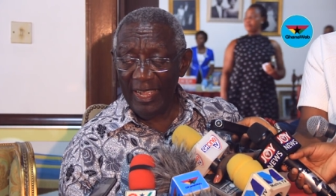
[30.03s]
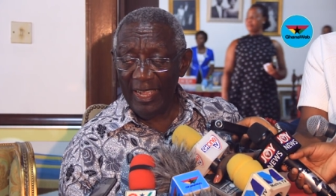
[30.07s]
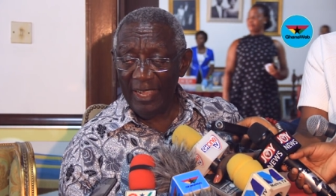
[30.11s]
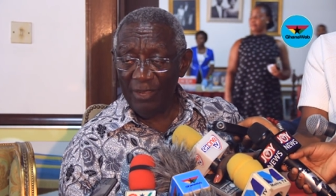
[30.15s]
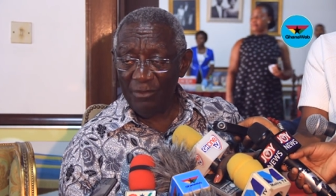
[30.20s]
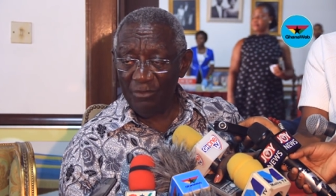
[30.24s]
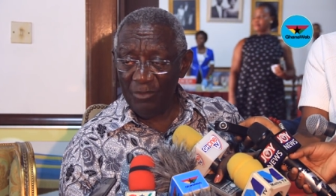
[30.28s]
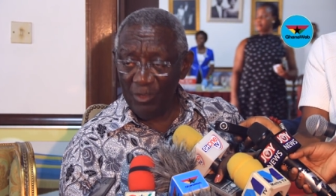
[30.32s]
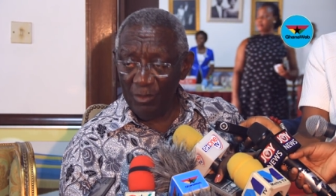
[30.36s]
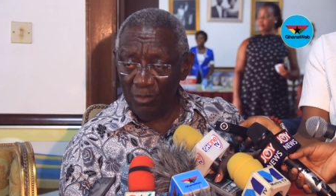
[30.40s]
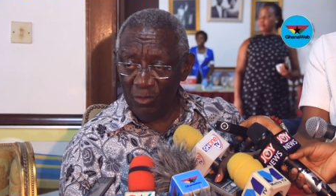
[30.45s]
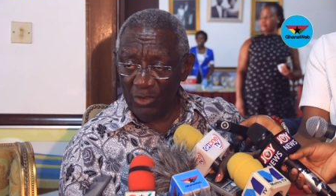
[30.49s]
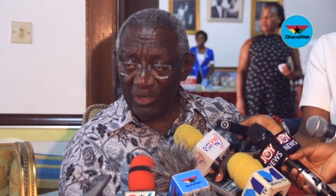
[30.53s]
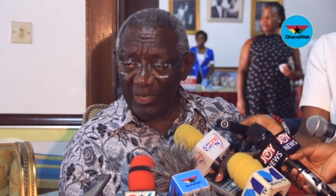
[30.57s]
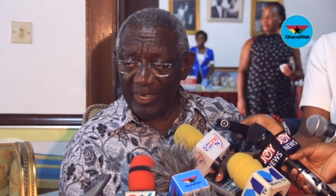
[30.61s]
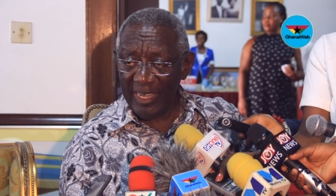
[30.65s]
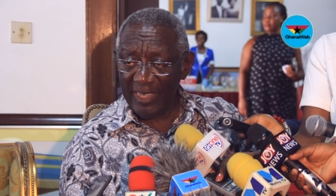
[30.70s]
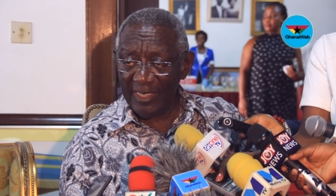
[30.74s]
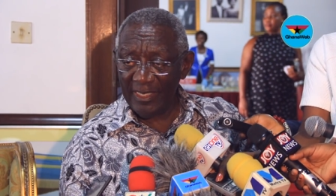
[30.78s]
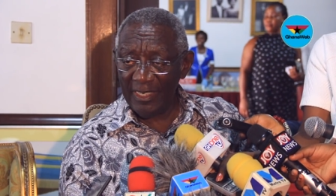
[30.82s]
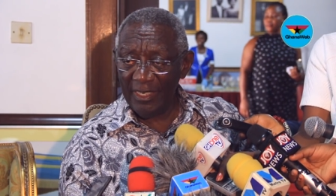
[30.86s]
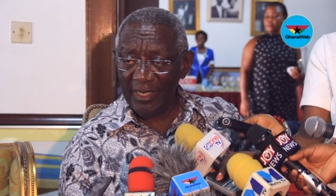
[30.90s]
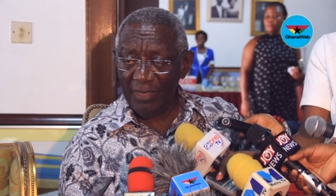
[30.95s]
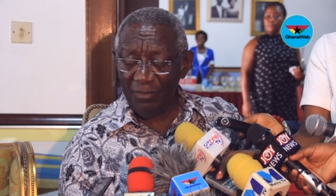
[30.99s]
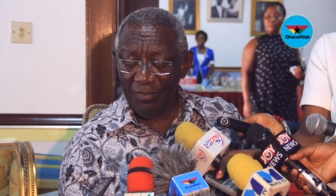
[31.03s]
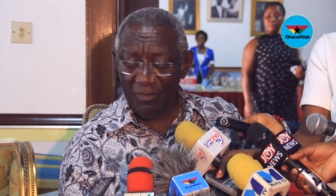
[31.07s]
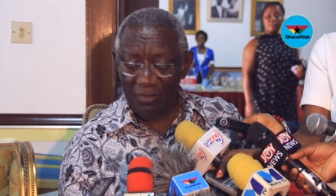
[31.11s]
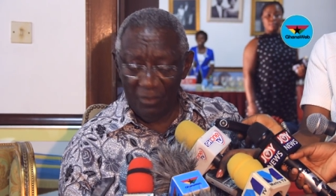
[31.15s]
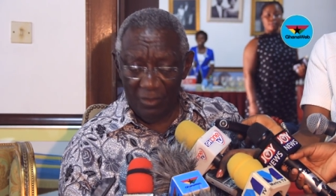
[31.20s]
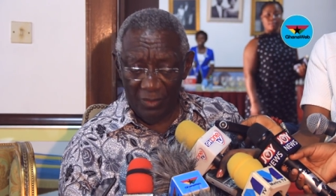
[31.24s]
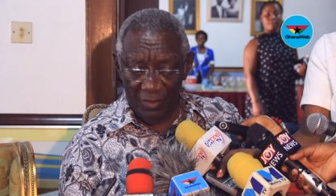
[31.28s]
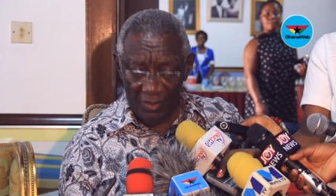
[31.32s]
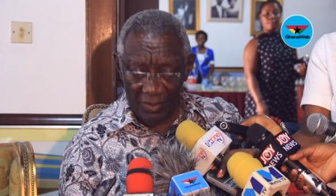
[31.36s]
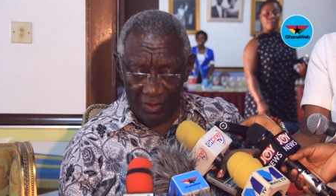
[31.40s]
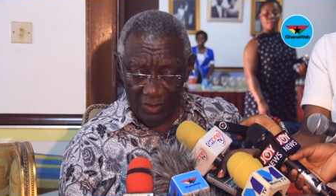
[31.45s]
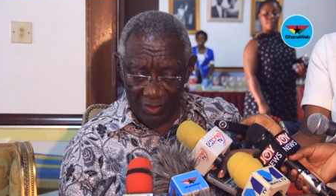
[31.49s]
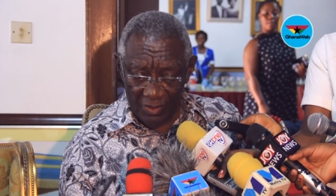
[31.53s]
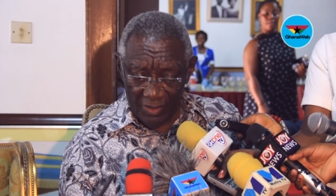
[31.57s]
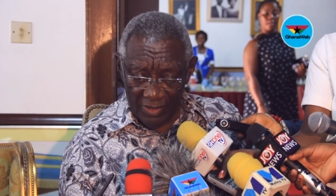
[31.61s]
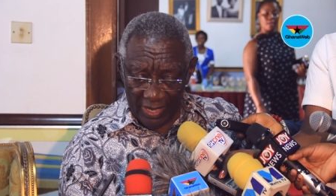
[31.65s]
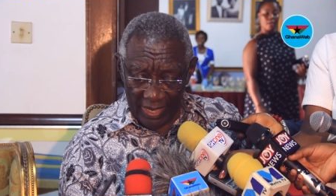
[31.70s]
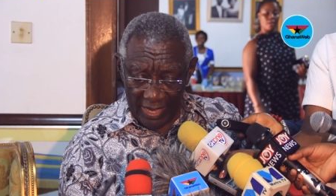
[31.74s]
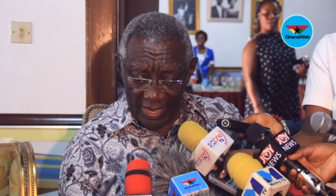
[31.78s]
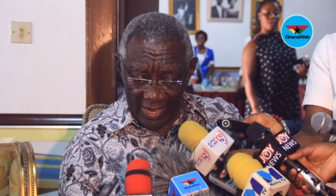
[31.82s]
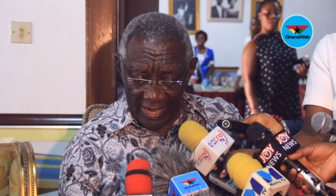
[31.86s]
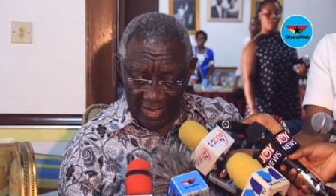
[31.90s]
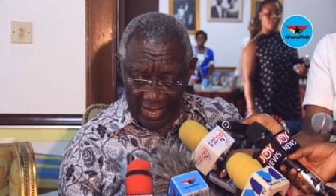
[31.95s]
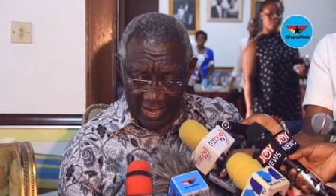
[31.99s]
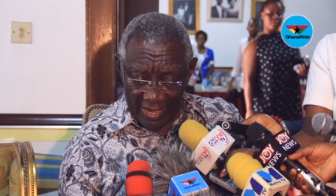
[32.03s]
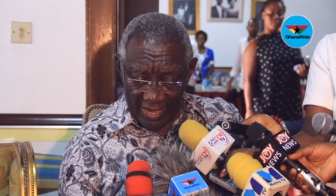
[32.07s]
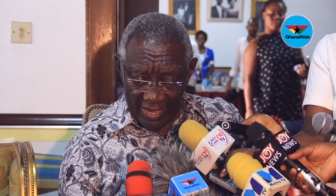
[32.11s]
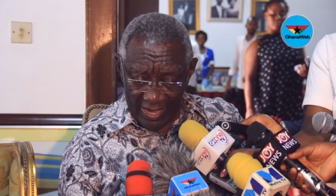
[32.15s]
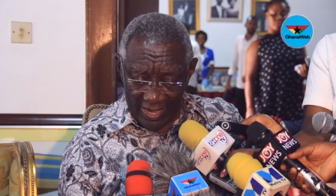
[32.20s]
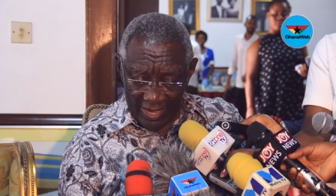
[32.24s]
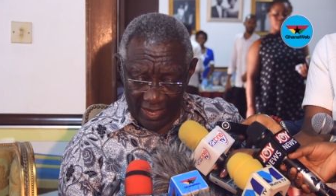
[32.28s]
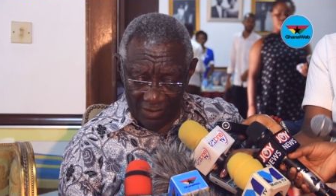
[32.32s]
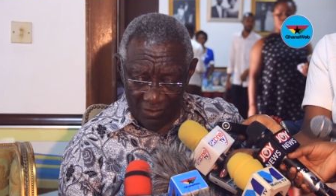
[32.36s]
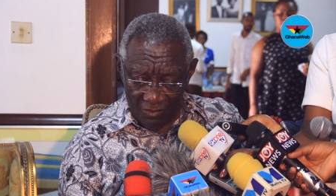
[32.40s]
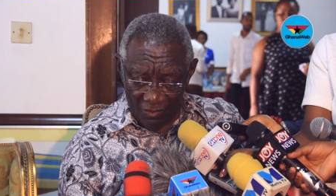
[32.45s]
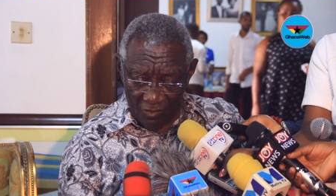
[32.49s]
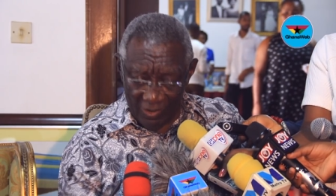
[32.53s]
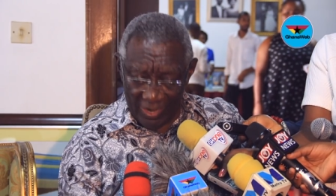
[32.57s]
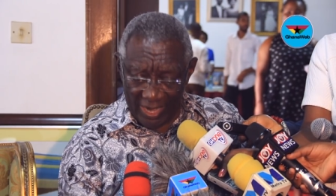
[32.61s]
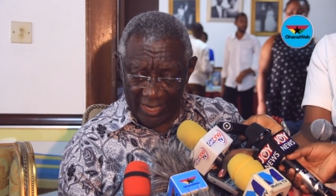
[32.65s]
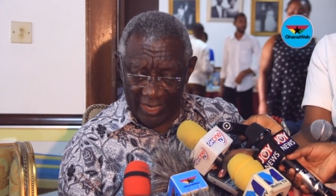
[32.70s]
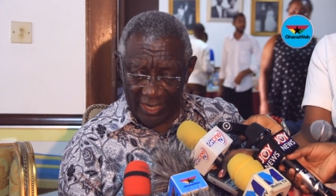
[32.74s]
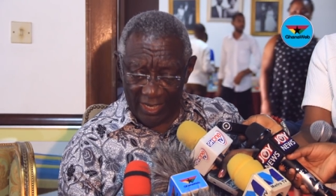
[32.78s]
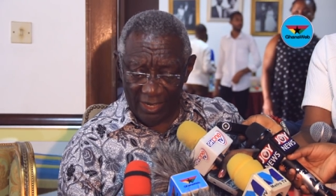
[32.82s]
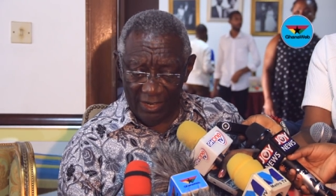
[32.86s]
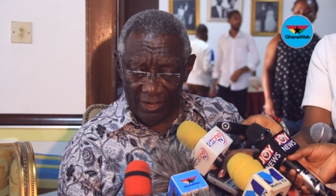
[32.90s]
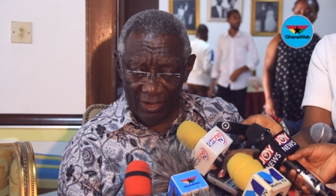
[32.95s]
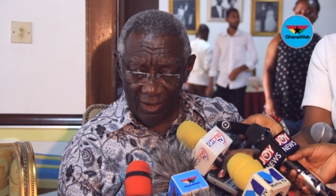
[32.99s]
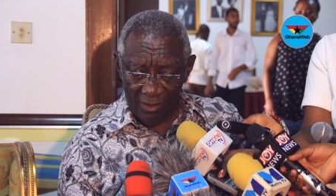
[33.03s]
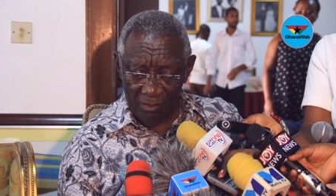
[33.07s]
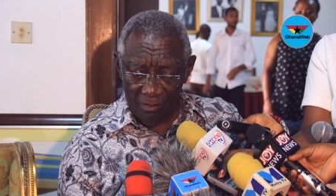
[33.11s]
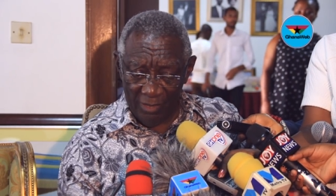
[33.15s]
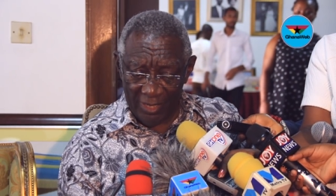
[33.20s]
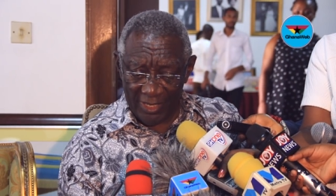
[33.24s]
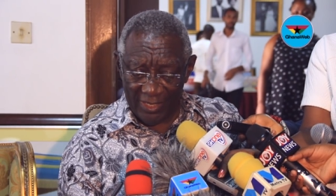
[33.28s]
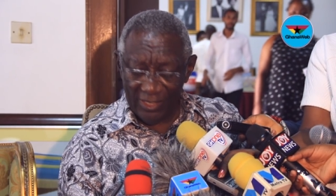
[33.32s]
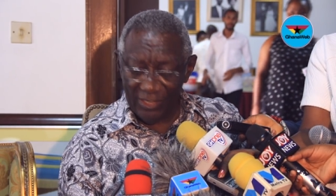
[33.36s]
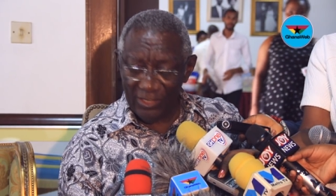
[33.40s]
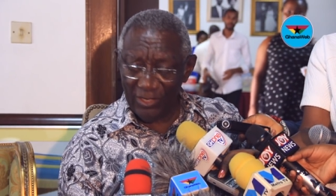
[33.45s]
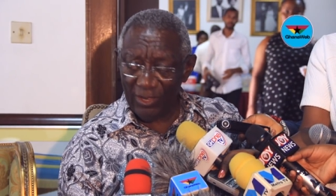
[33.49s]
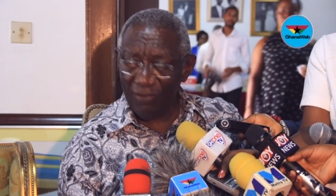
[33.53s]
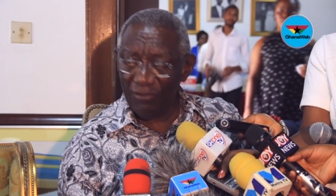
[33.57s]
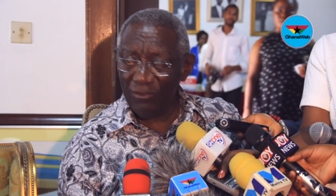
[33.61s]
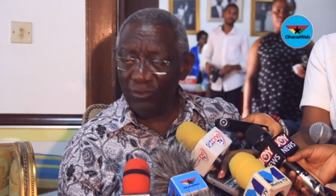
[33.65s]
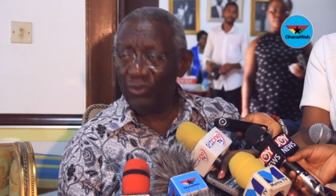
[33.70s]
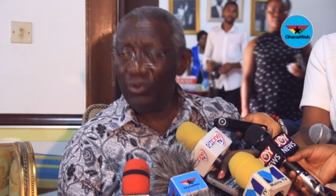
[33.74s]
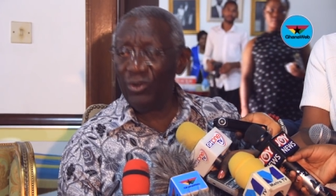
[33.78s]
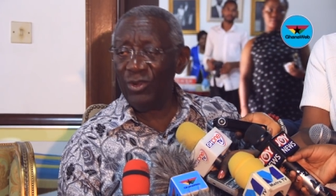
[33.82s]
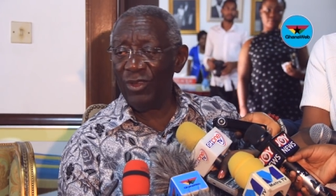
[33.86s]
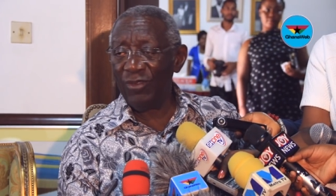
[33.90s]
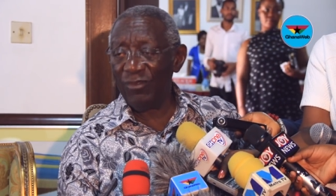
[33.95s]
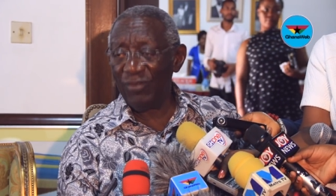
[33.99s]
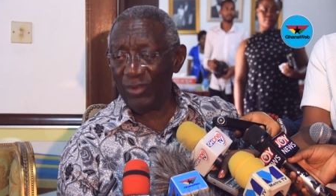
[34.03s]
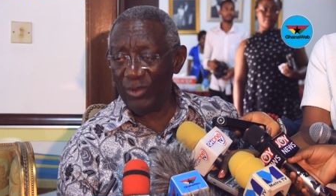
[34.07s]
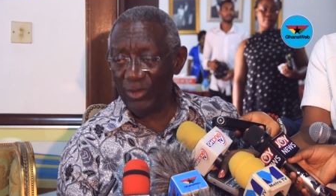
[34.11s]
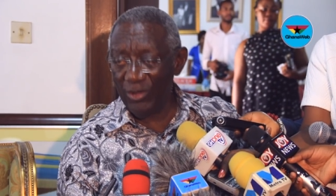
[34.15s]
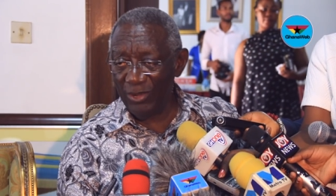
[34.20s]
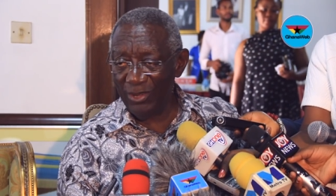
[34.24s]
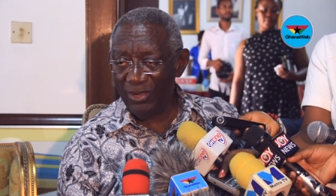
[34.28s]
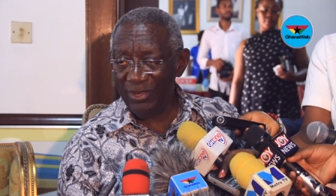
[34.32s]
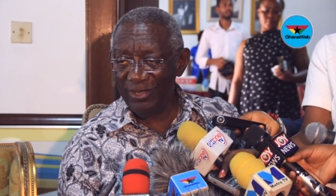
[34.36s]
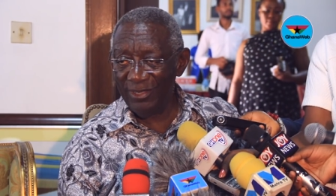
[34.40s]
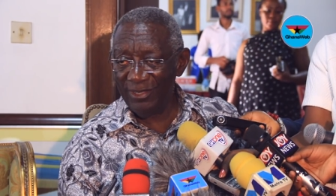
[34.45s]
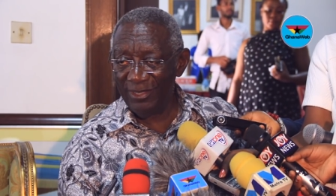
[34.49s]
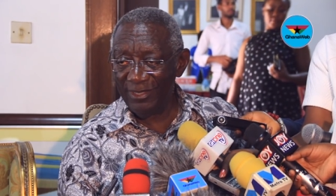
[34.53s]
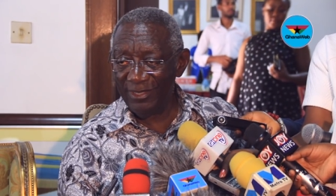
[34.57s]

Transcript: Uh, democracy, uh, working on basis of rule of law,